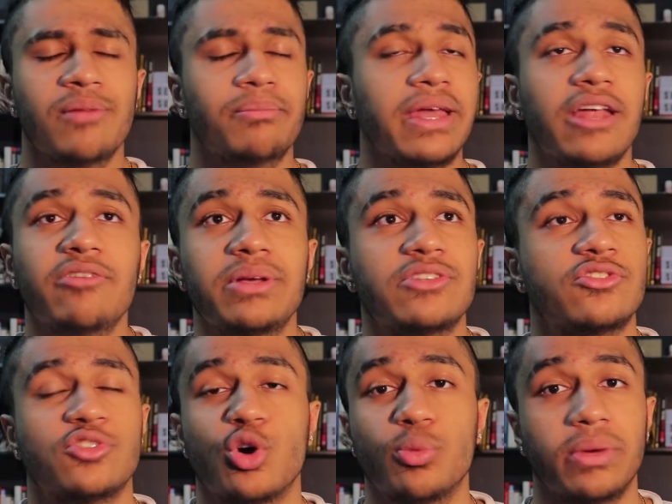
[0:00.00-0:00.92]
man, I've made
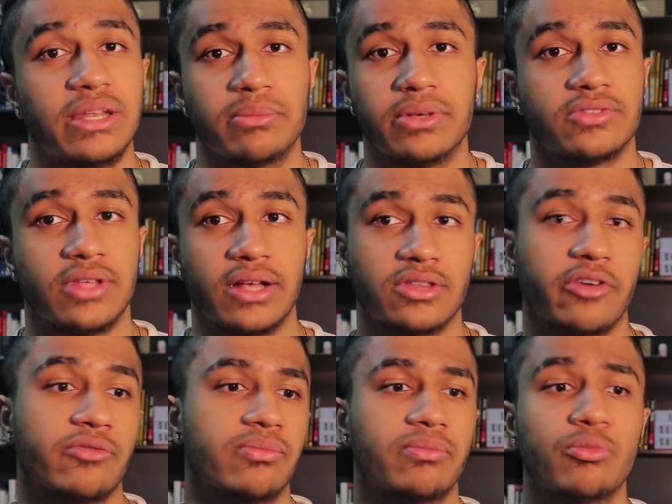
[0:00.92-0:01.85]
so many mistakes.
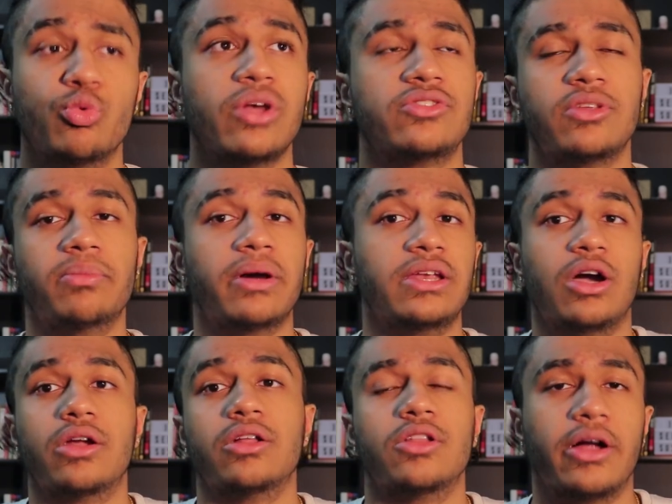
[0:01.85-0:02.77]
I've wasted money
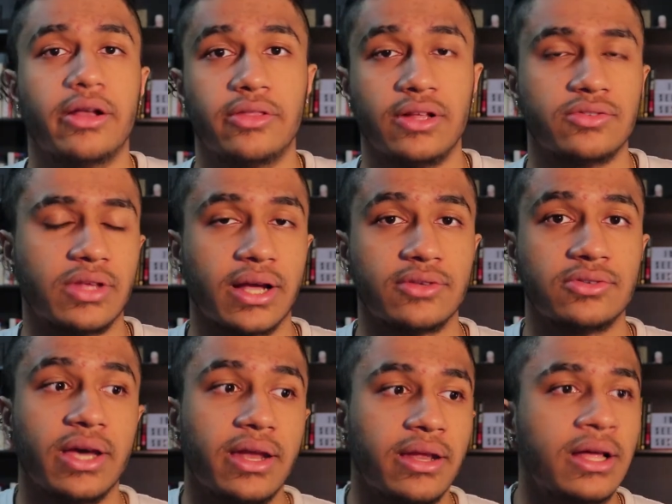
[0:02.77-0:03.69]
on a lot of things. Like I
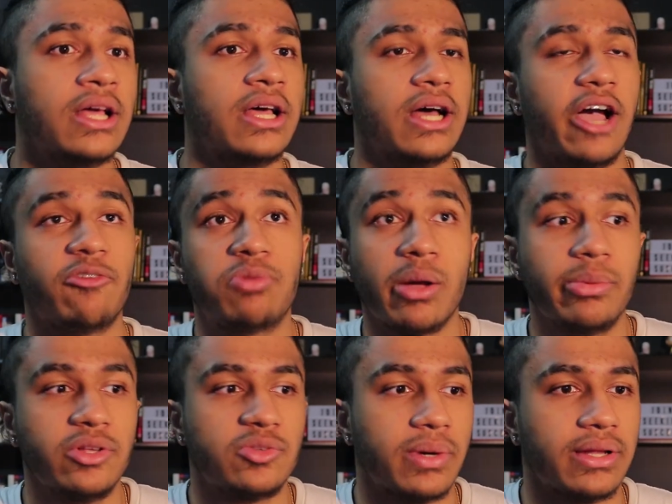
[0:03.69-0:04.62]
said, I've
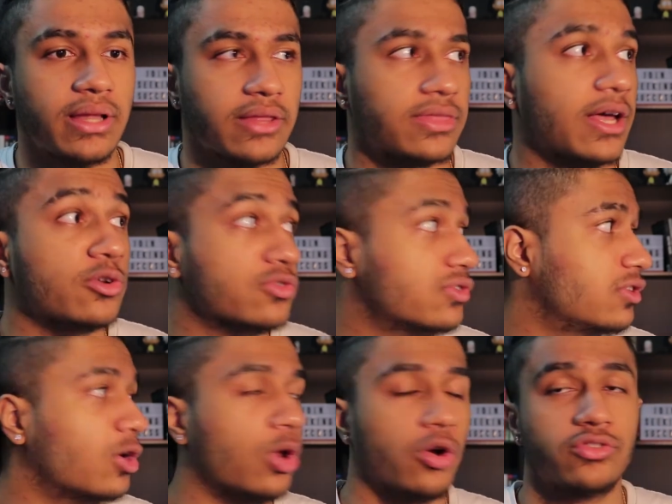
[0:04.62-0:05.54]
probably spent like thousands
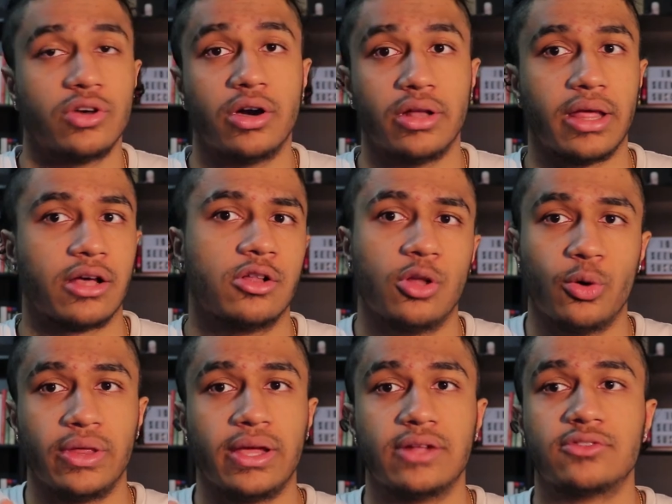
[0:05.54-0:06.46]
of dollars on like
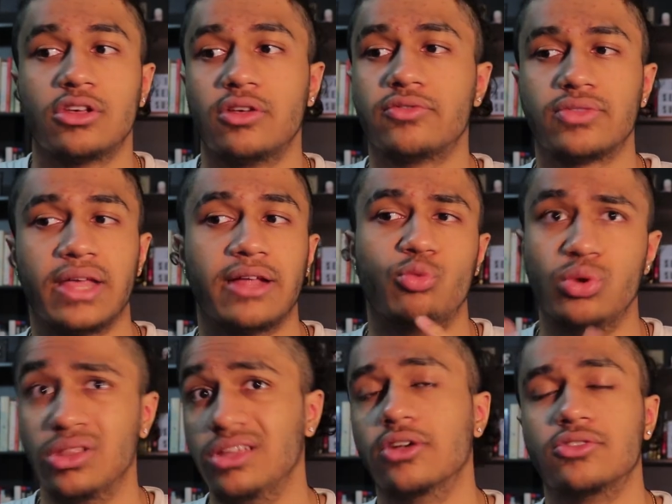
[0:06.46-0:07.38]
clothing and stuff that
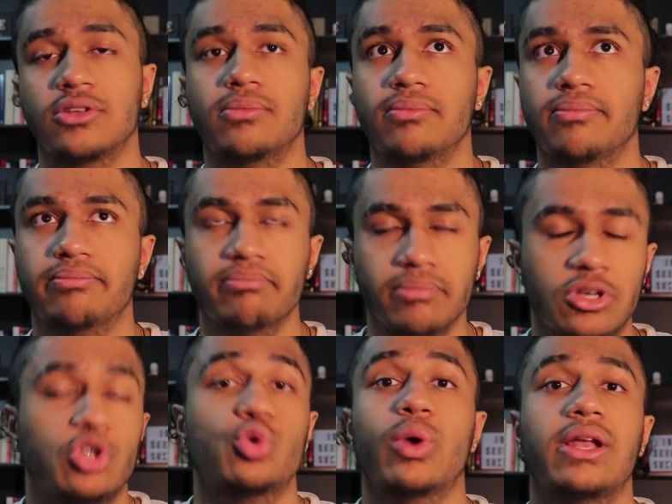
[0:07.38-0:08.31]
really doesn't
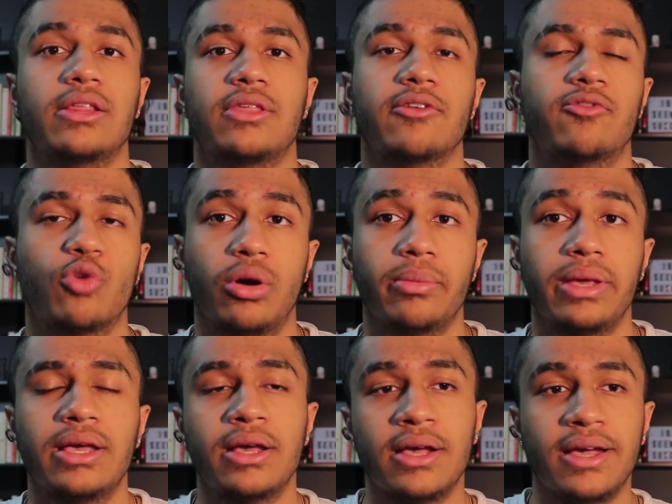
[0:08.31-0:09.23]
do anything for
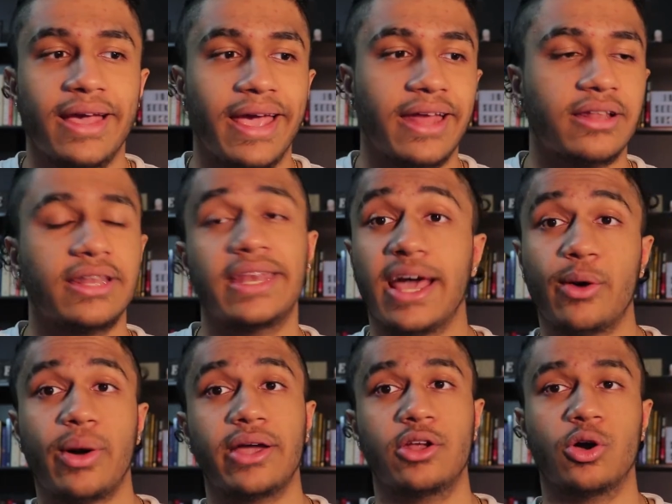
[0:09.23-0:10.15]
me. And
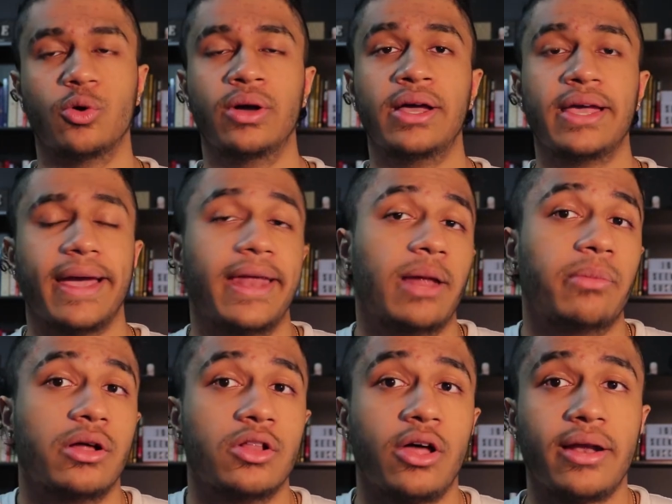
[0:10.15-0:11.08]
now I know, and
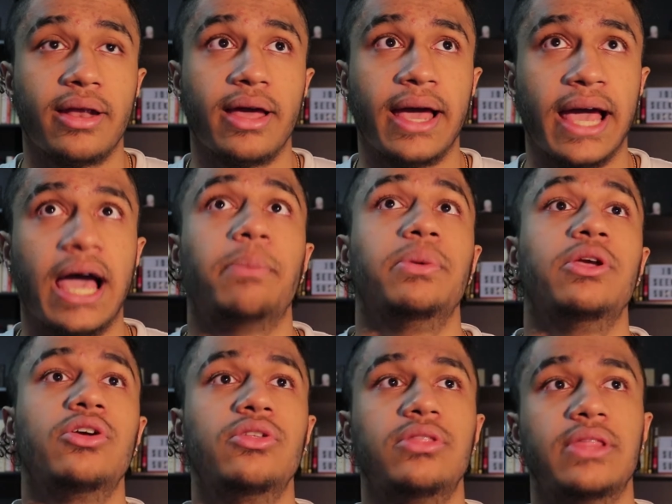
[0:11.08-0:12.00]
I'm a lot
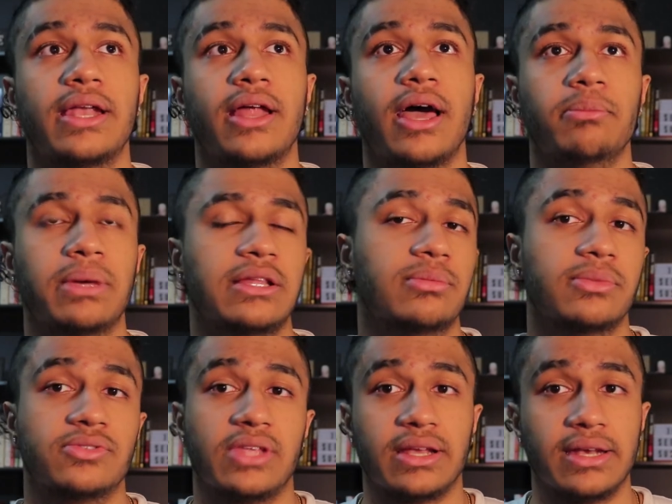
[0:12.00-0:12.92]
happier that I made the
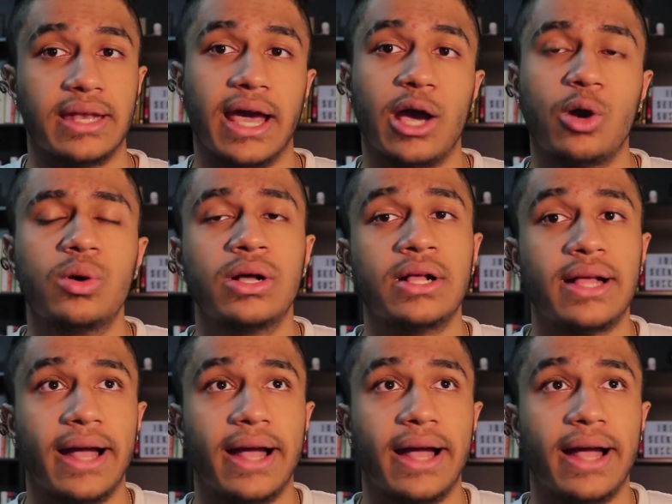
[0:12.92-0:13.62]
mistake now,